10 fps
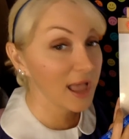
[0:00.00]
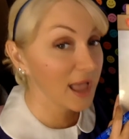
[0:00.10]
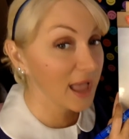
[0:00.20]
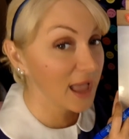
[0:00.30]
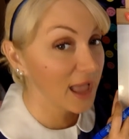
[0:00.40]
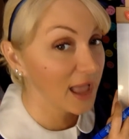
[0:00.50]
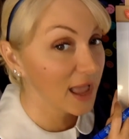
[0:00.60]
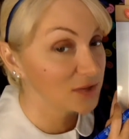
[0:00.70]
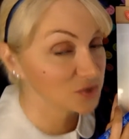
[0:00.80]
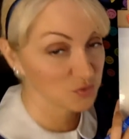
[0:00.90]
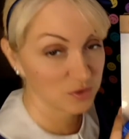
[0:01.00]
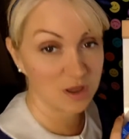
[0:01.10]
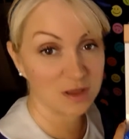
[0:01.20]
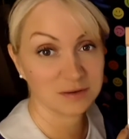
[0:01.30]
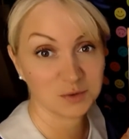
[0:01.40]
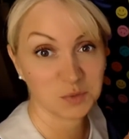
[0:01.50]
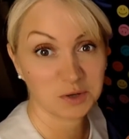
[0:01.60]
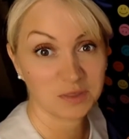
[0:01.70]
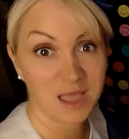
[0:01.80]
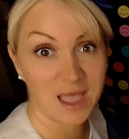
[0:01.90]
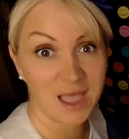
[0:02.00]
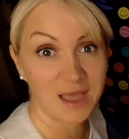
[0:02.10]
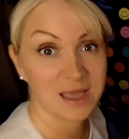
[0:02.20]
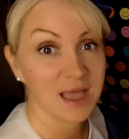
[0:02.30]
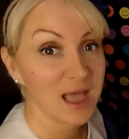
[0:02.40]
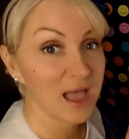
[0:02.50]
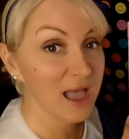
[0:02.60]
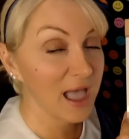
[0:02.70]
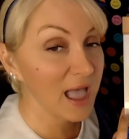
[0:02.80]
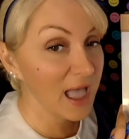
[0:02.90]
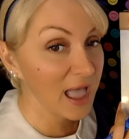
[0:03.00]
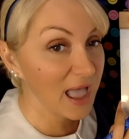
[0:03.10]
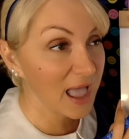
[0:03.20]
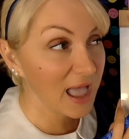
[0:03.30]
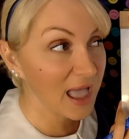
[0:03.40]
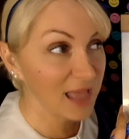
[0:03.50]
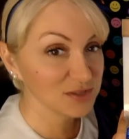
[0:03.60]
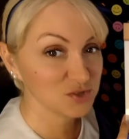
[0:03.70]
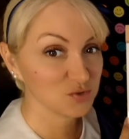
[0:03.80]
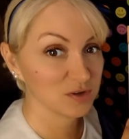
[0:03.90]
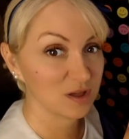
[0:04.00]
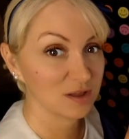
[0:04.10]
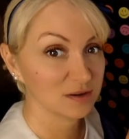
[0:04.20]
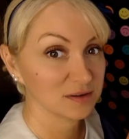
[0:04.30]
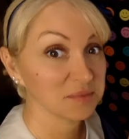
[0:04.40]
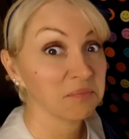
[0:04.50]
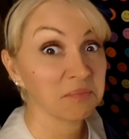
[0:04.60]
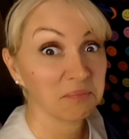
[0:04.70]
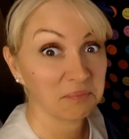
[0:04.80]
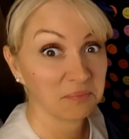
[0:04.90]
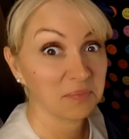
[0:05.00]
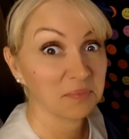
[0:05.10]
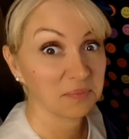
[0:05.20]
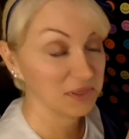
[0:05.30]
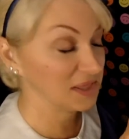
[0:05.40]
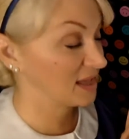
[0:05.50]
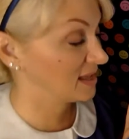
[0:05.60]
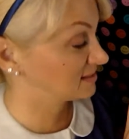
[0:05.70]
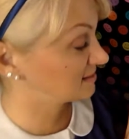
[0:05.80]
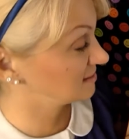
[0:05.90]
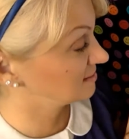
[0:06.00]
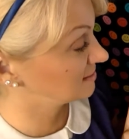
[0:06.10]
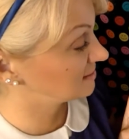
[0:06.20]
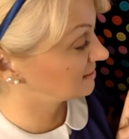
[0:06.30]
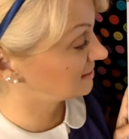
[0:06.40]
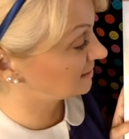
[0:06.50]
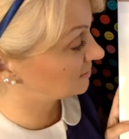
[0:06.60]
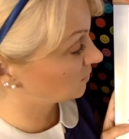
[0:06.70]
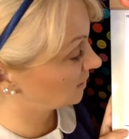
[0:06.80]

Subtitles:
astronaut. Do we hear the a? Astronaut. Yes, indeed.